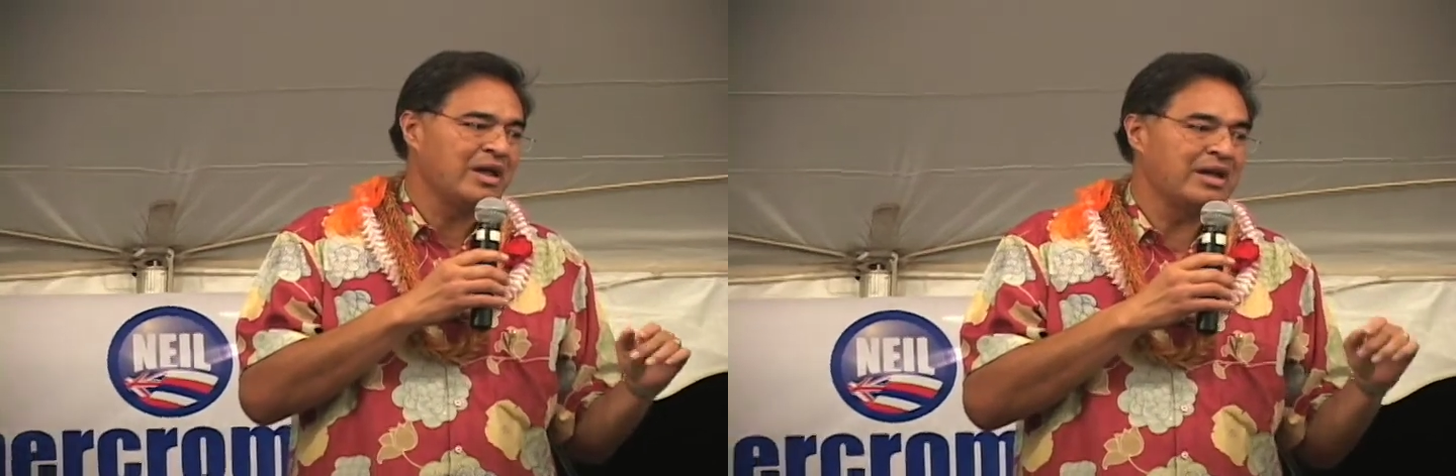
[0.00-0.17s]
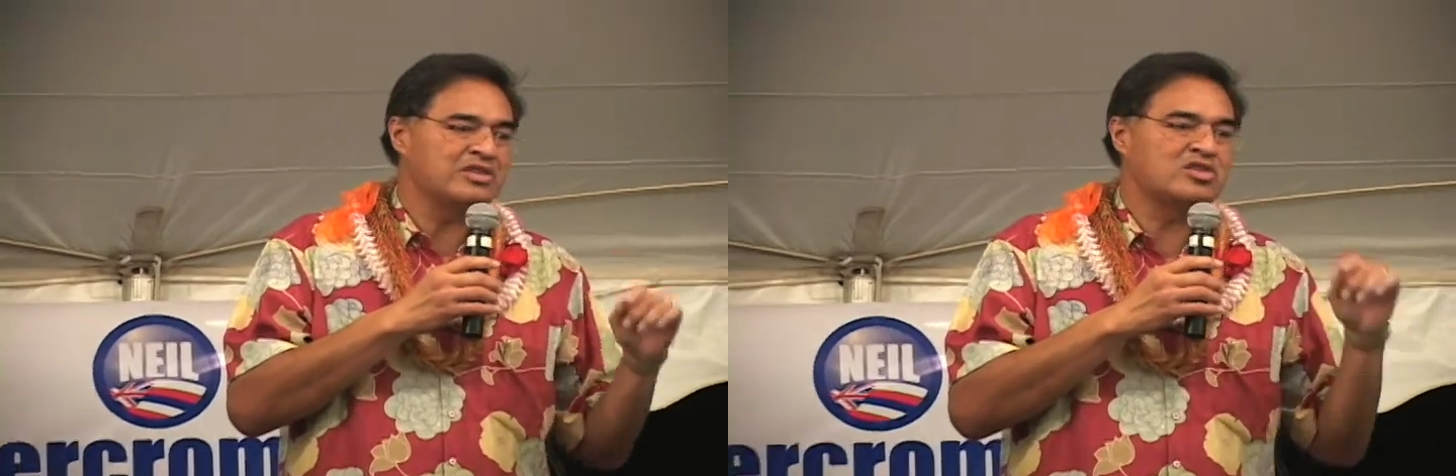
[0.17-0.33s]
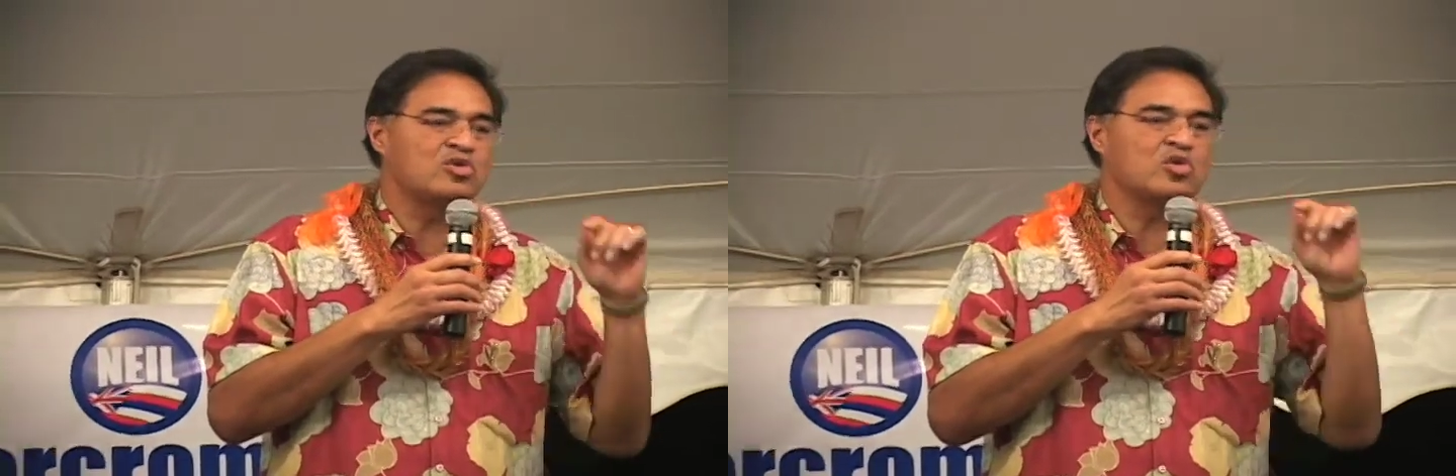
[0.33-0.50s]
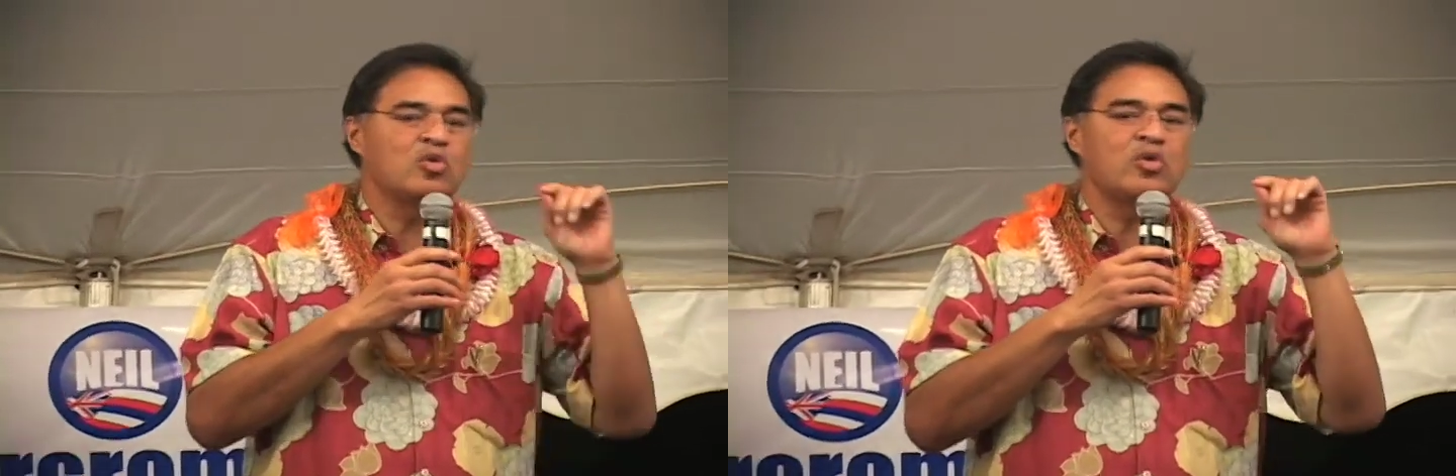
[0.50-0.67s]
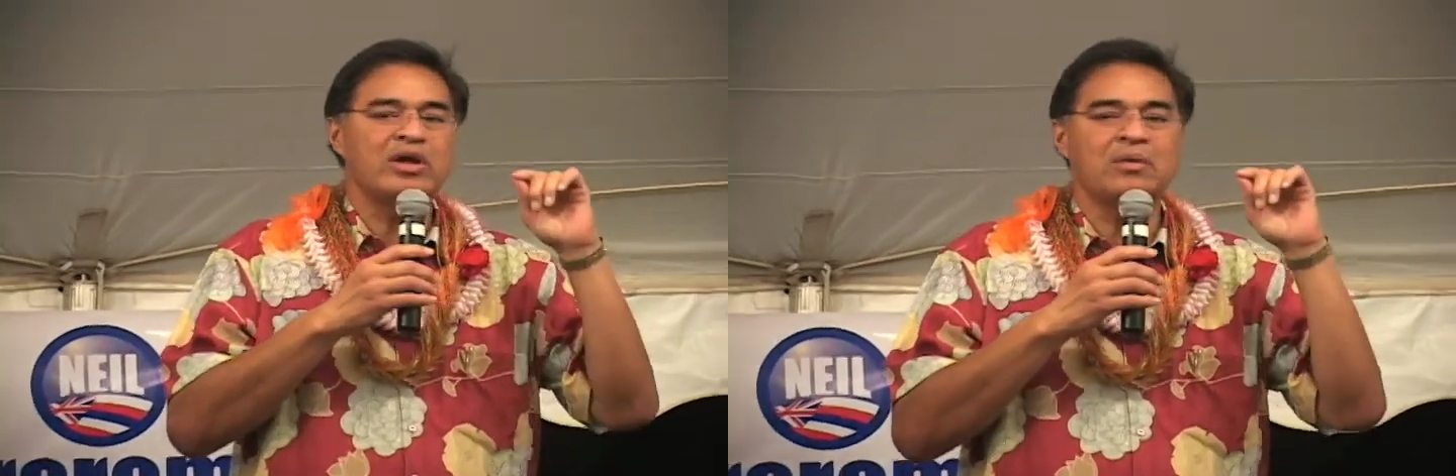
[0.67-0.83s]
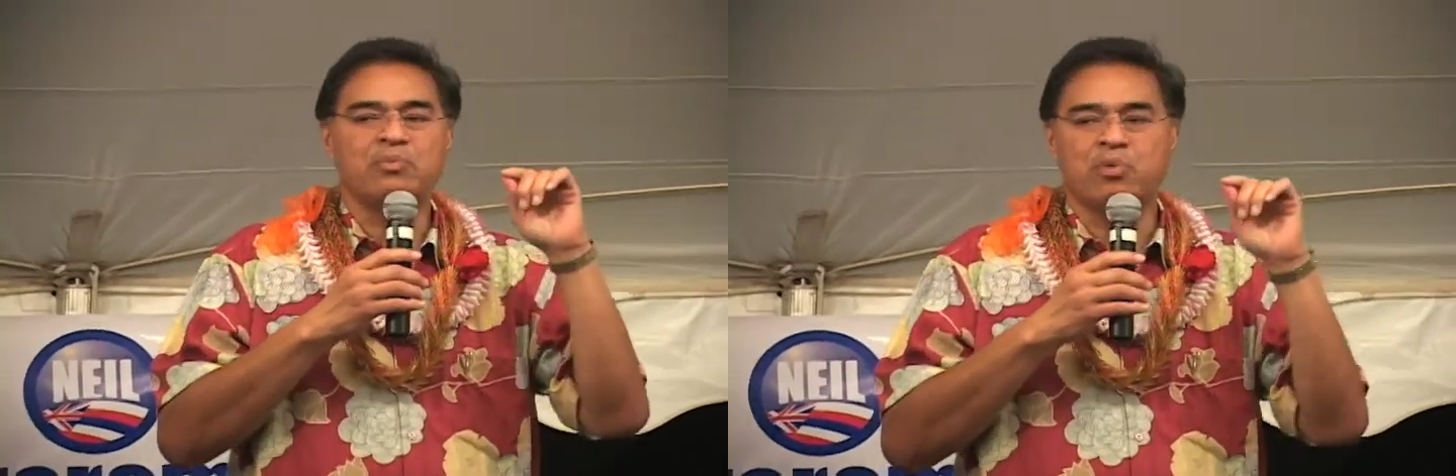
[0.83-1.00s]
It's too
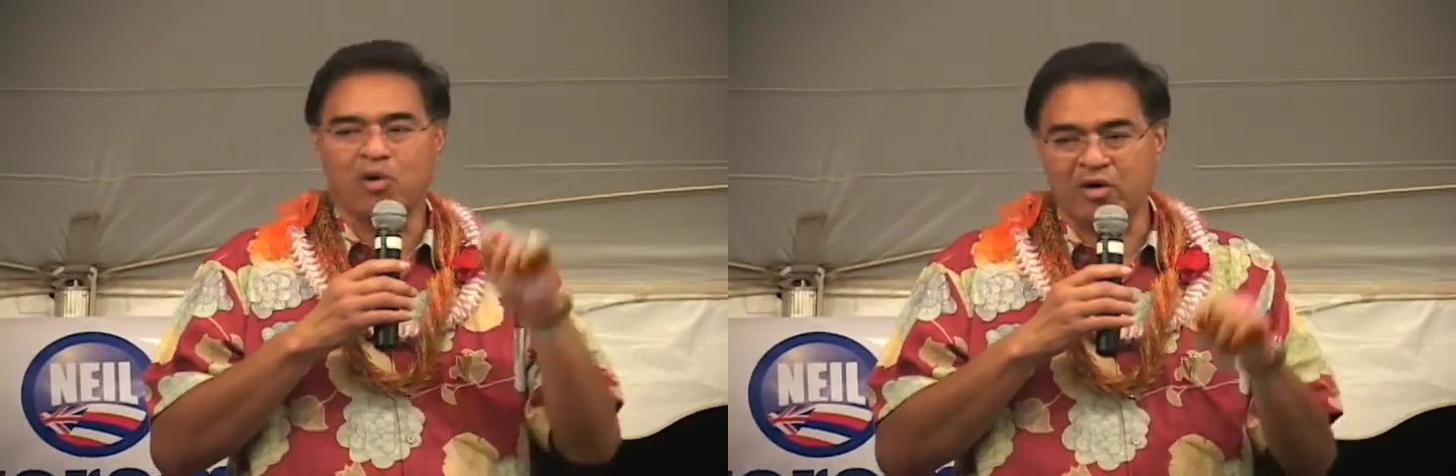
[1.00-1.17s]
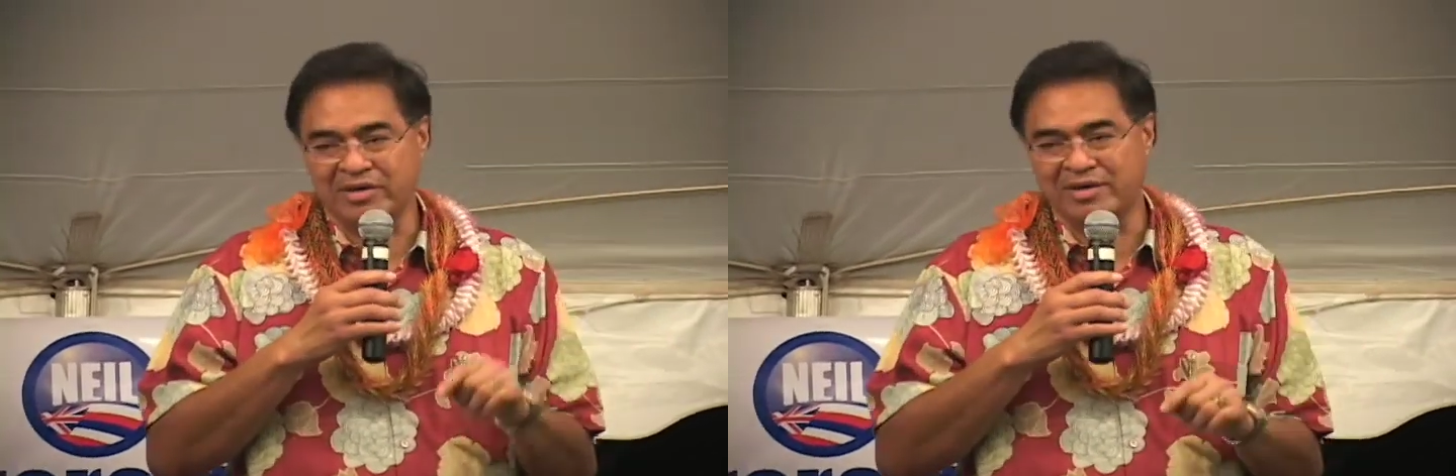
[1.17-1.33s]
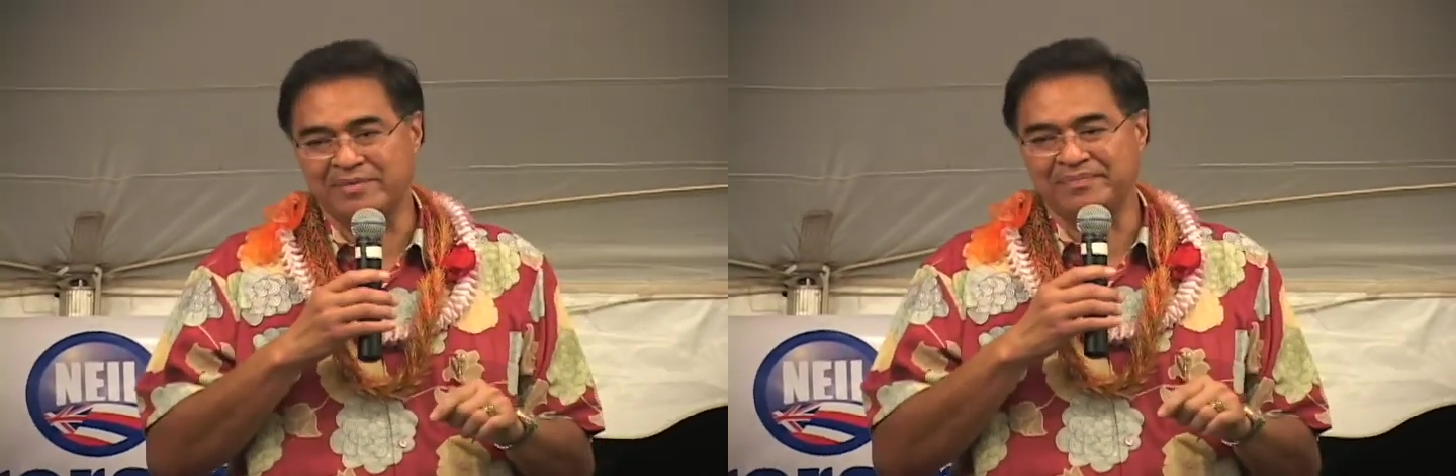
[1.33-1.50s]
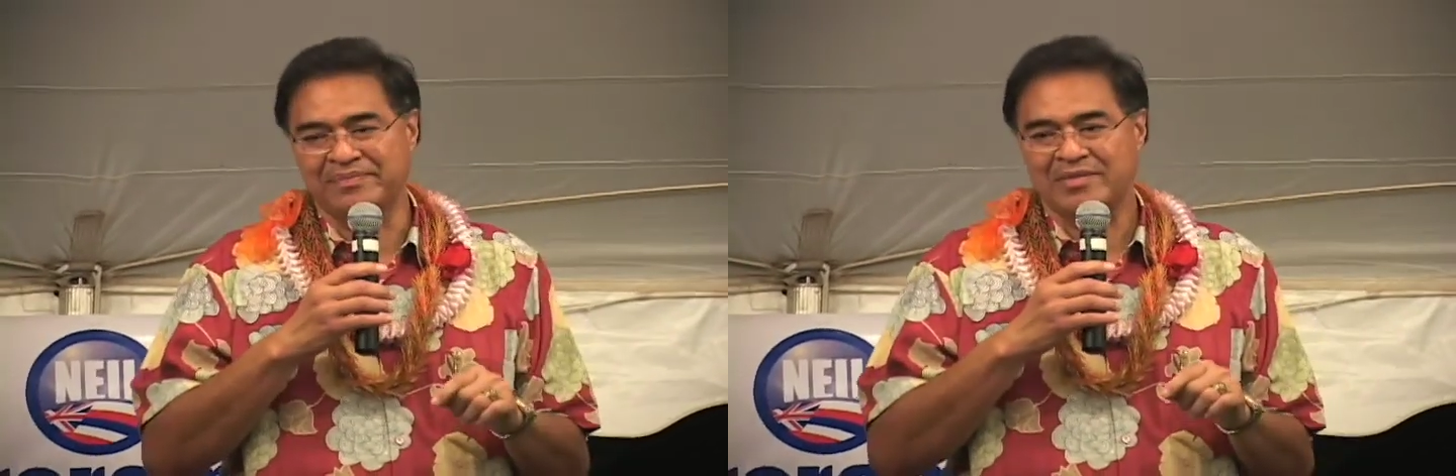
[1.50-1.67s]
important.